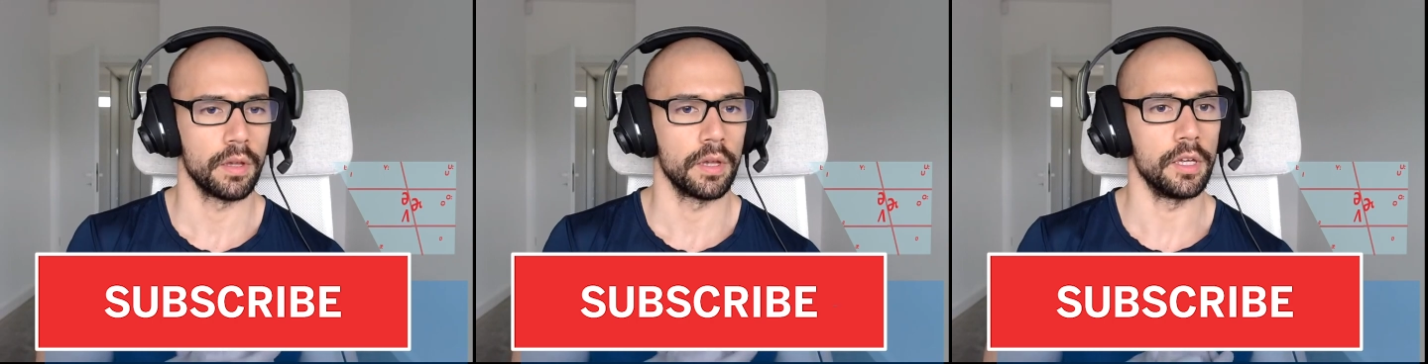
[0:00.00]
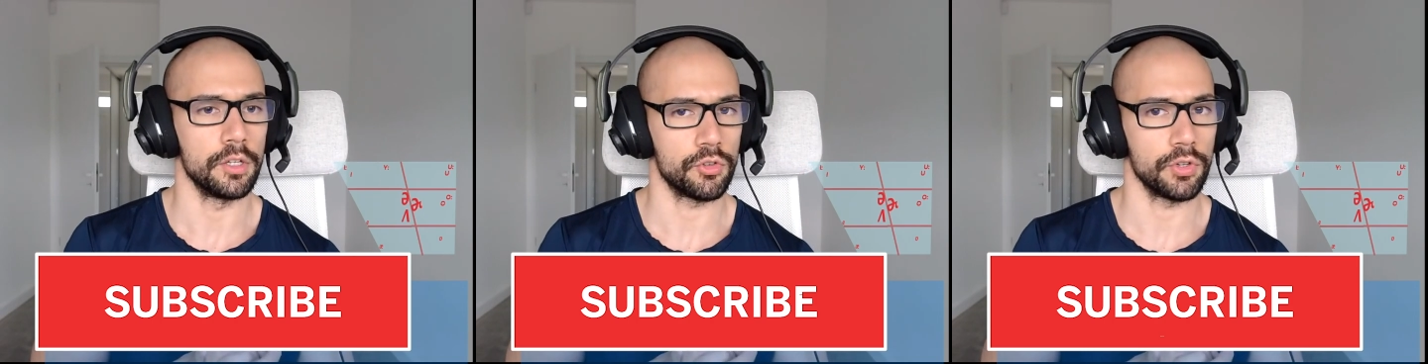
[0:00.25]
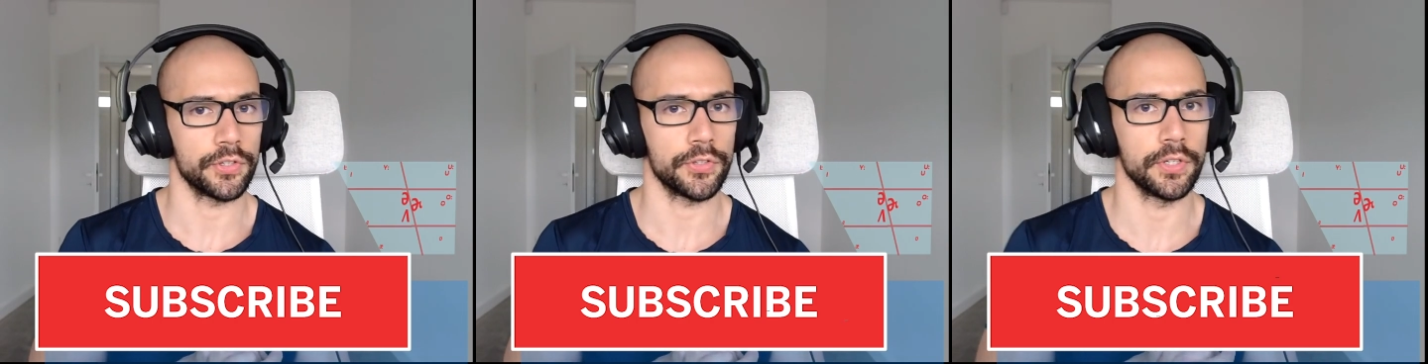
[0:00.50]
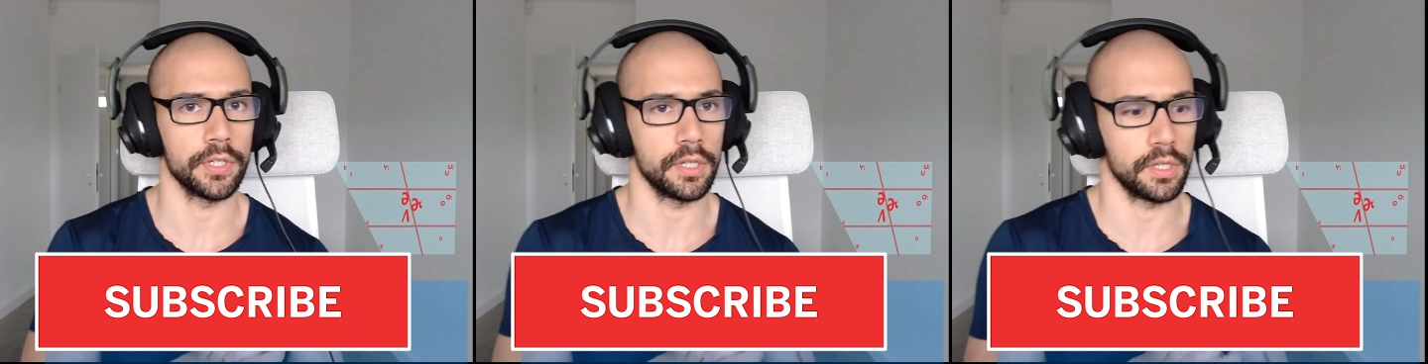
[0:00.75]

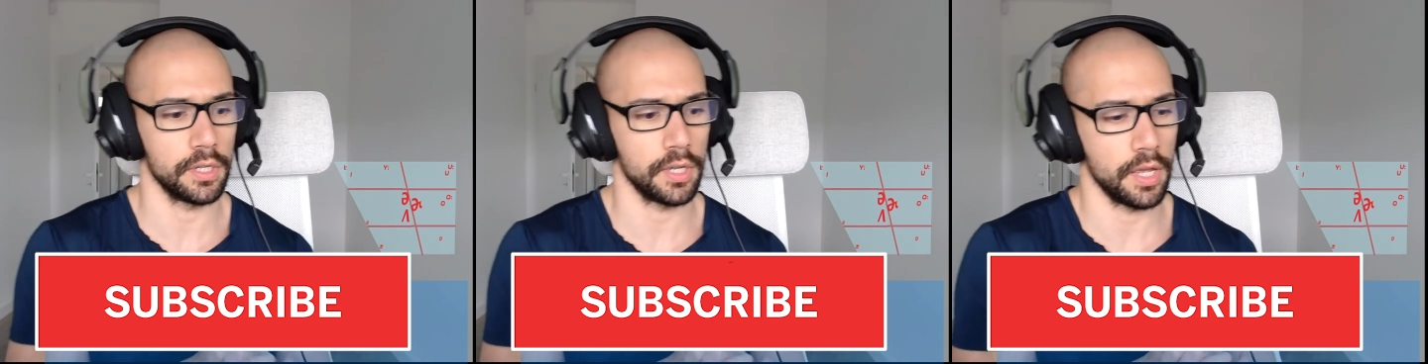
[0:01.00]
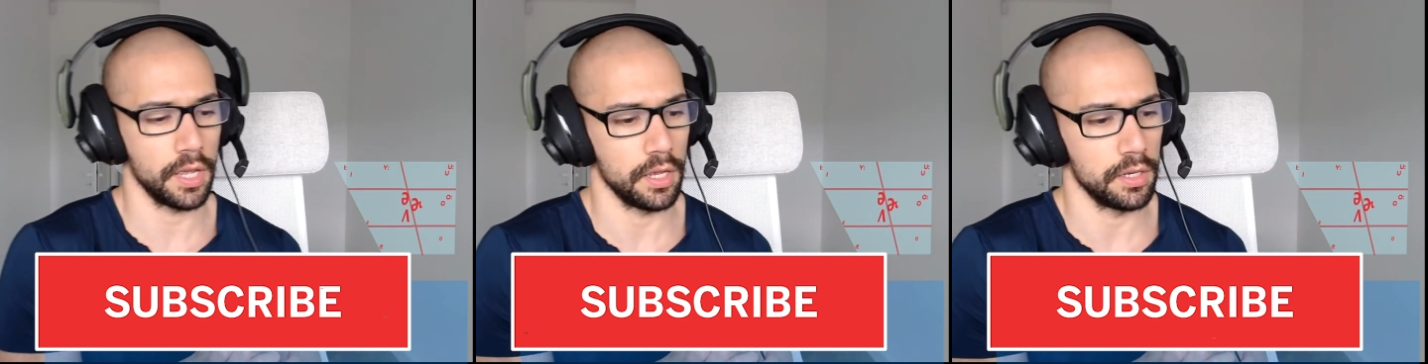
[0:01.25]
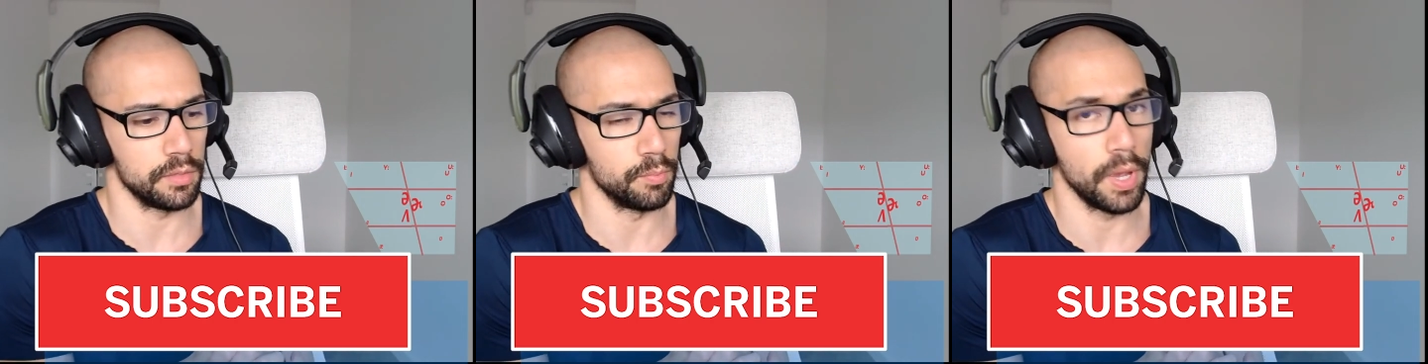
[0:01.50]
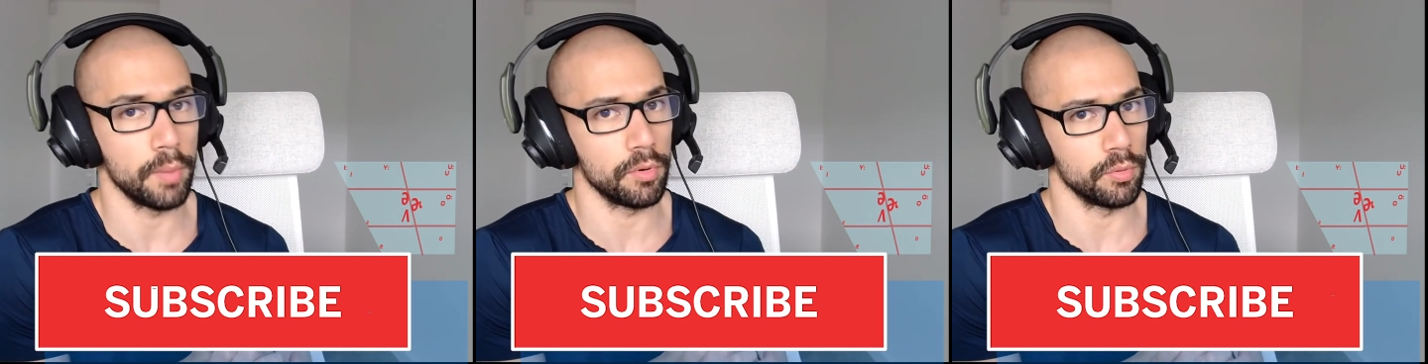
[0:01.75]
interesting and
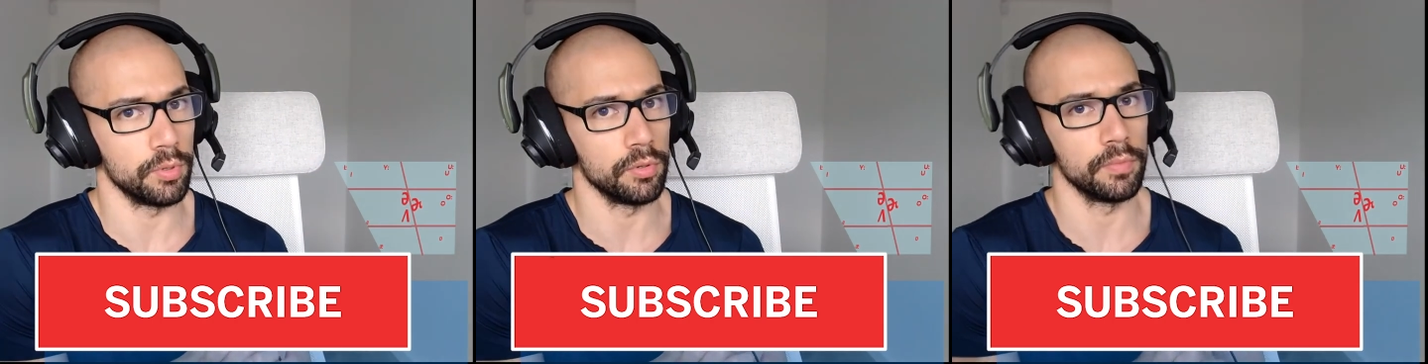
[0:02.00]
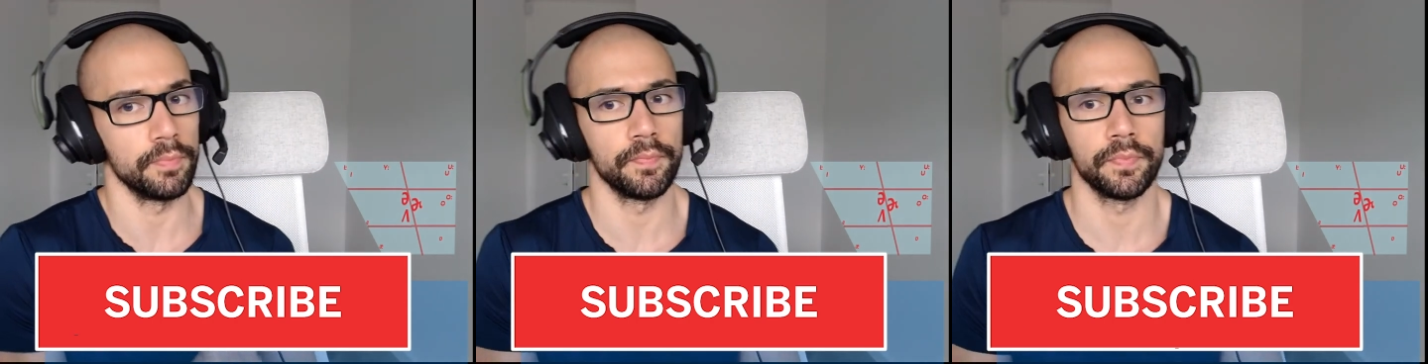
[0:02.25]
memorable.